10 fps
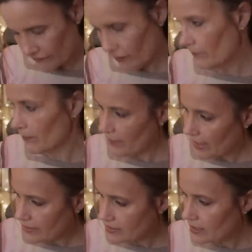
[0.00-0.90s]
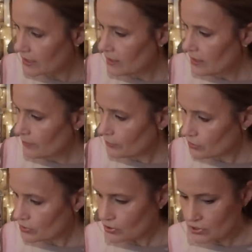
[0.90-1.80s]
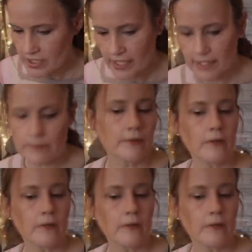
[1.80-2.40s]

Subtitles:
from that prototype,